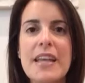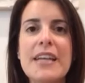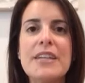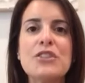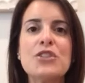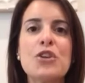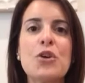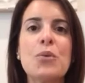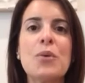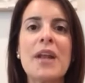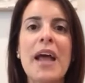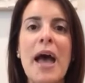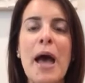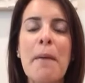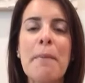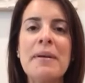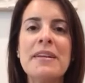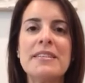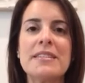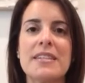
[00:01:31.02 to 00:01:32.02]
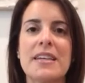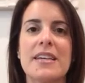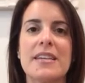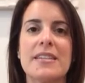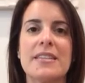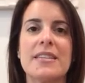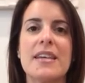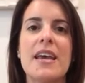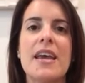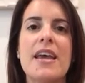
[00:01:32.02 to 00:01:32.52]
And so what happens
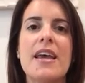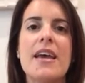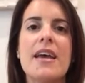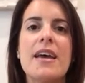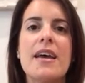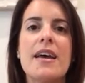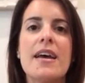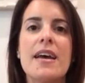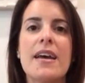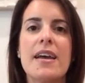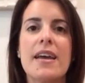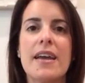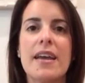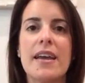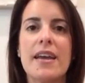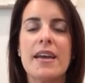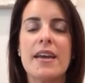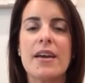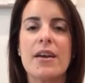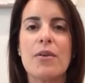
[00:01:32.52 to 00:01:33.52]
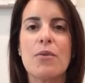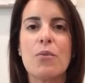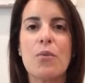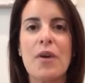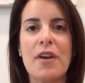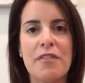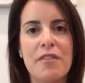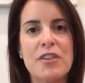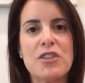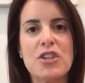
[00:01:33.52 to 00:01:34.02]
is,
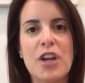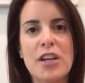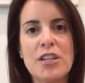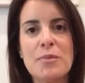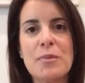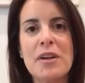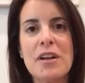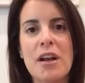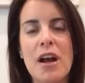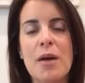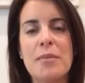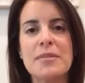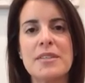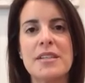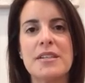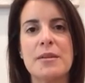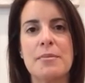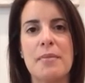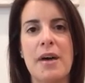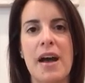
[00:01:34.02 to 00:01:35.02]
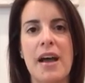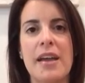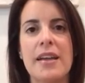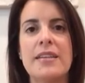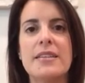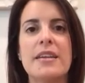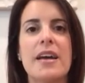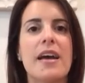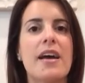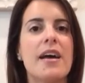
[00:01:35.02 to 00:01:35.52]
if a judgment comes into
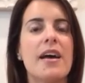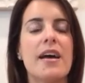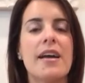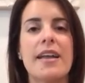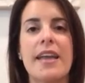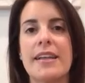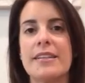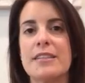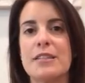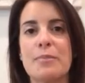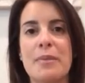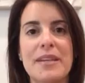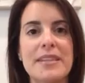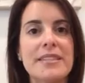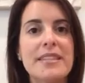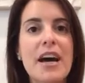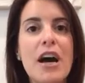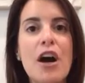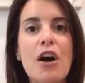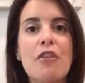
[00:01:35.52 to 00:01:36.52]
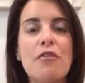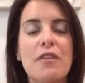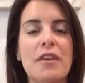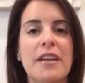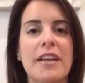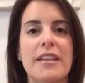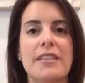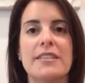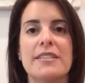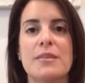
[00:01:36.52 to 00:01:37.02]
mind against myself,
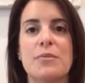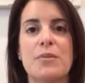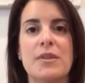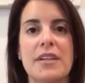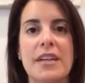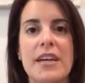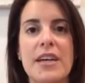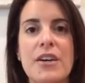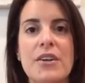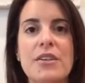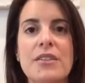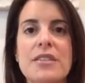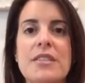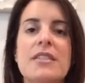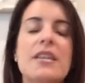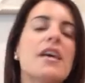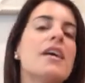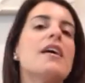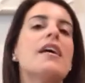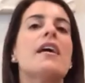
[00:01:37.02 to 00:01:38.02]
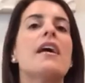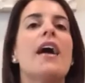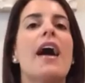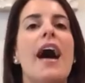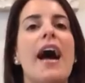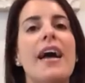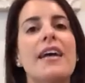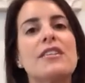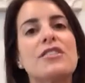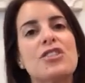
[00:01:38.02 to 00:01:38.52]
against someone else,
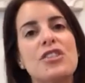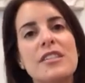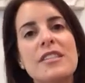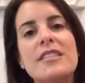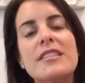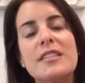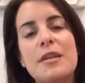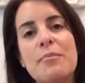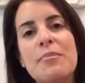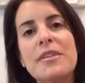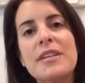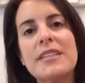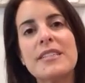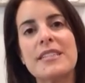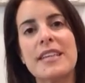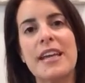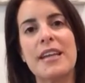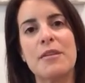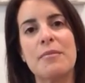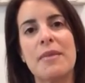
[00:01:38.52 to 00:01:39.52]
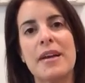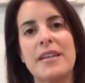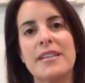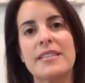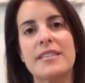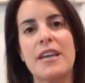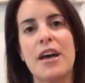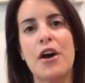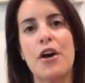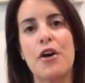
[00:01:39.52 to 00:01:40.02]
I just simply say to
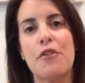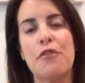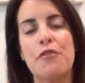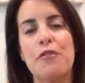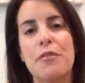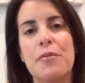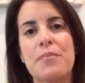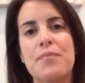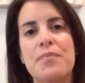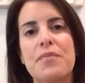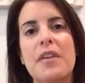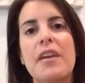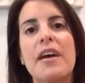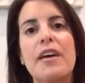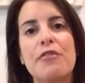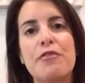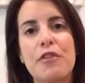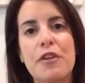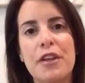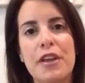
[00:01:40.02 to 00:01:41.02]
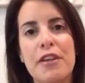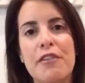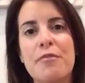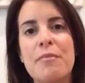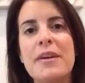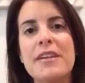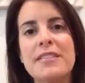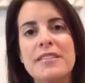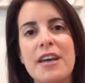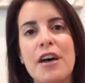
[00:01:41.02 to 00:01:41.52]
myself, I forgive
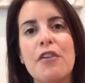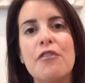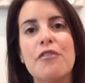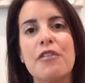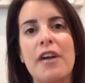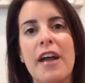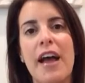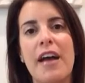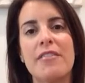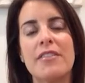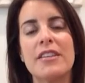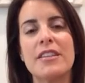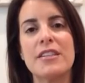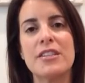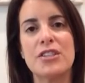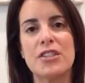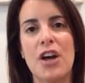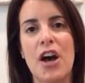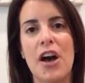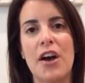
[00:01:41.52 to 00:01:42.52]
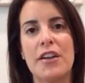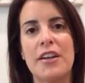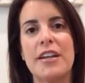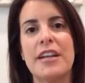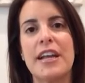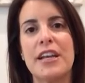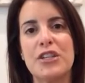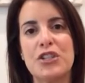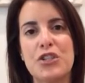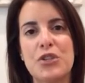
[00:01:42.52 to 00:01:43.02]
myself for having this thought
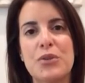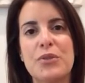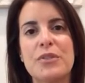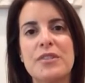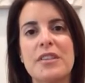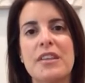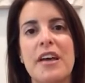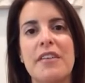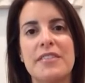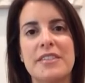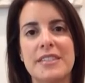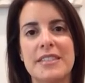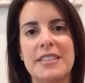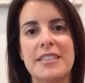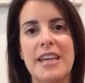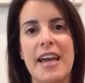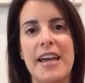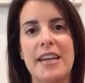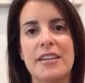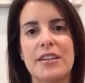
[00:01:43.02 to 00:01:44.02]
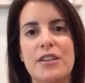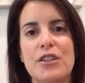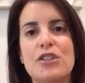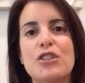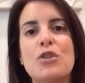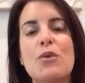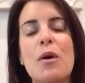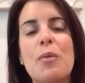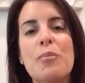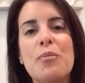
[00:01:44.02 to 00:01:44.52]
and I choose love instead.
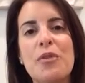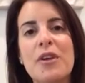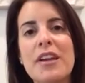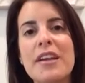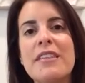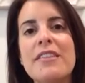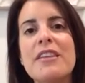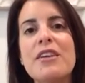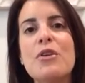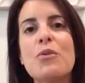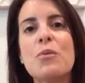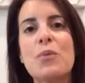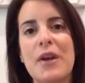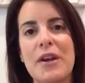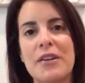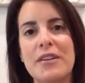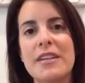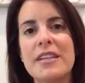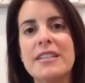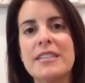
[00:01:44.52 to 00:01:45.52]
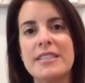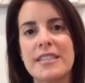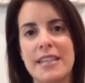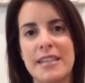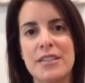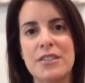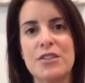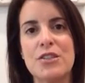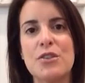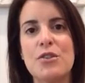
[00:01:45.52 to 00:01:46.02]
So I'm bringing the awareness
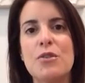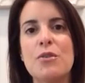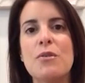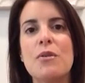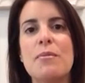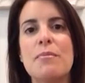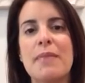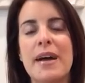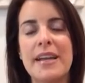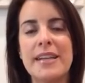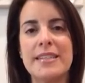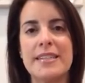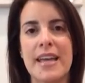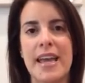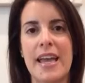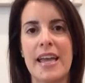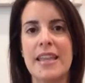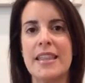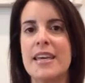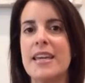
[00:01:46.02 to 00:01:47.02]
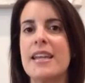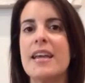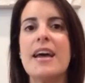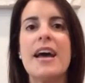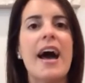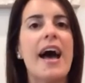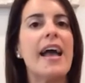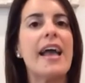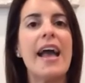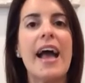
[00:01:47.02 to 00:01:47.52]
into my day that
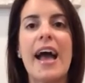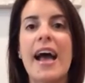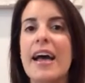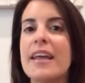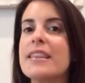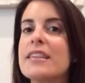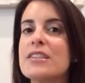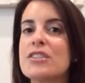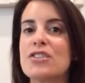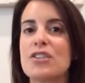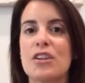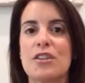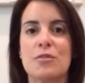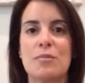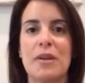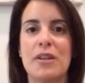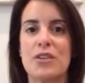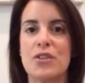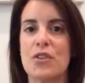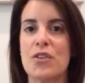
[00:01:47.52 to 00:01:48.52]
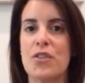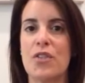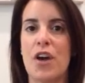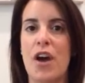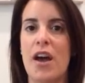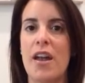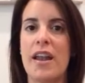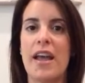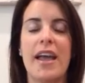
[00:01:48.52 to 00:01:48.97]
I had this judgmental thought.